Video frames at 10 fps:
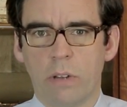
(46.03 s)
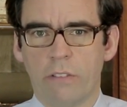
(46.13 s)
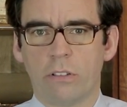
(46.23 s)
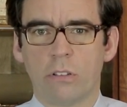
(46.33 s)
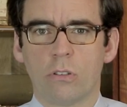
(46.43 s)

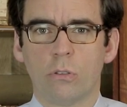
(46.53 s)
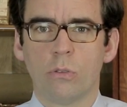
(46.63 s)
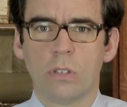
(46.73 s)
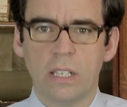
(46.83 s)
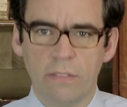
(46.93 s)
reference to
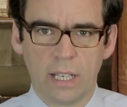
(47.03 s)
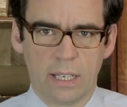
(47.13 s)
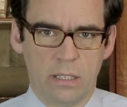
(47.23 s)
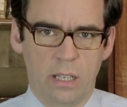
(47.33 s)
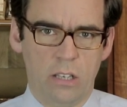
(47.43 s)

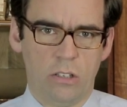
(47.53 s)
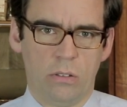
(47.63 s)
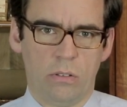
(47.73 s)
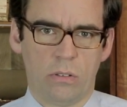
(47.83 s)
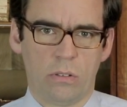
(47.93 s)
civilized
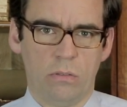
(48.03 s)
nations,